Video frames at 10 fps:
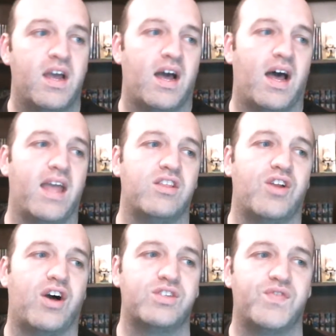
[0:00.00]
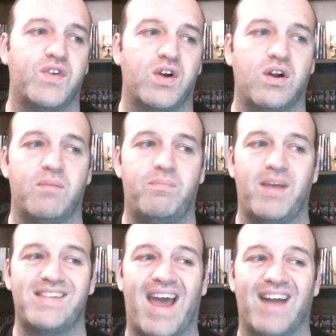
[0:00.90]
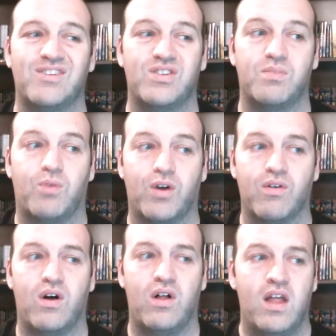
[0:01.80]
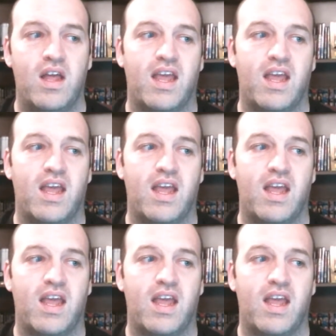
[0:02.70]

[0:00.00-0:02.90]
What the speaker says: it lost for Best Action Supporting Role,